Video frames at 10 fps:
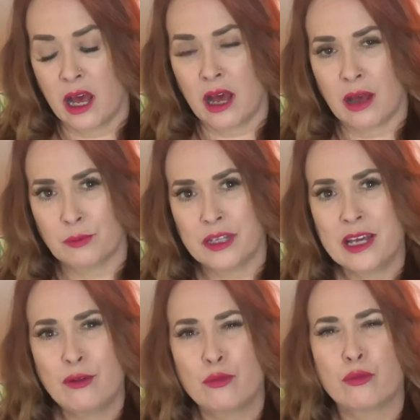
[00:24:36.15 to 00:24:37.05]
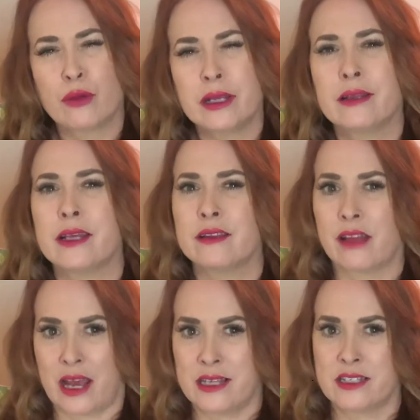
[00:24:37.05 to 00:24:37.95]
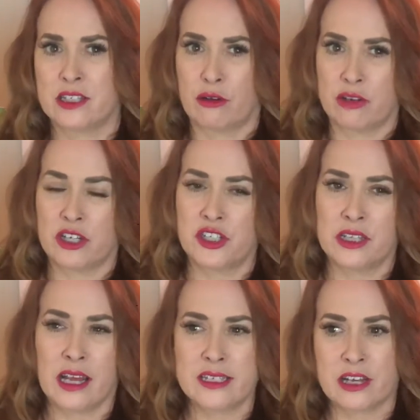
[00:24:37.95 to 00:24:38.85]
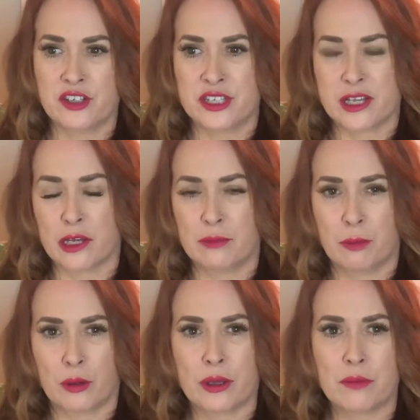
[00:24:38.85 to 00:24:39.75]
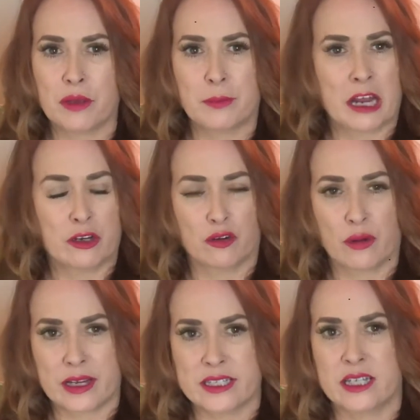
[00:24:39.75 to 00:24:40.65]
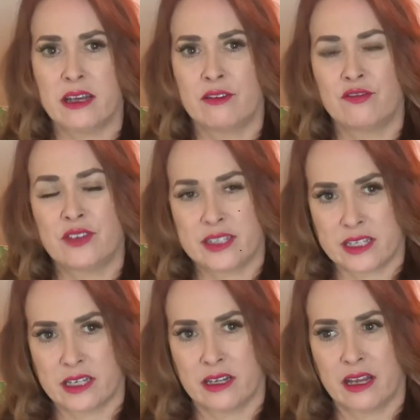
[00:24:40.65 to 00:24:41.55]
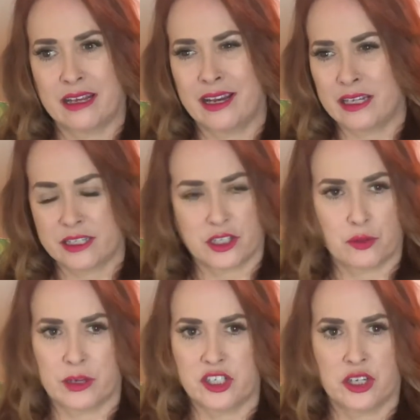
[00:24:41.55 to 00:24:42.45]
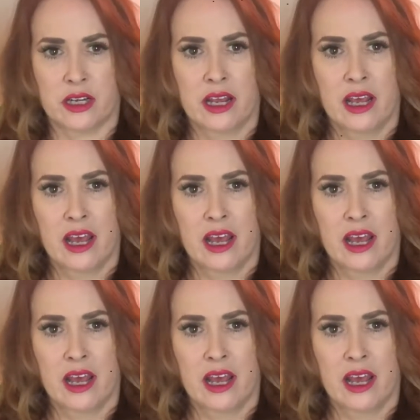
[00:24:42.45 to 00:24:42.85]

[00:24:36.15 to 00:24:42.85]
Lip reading: Leah really likes Sonja. She likes how she's kind of bohemian and crazy and fits in any situation.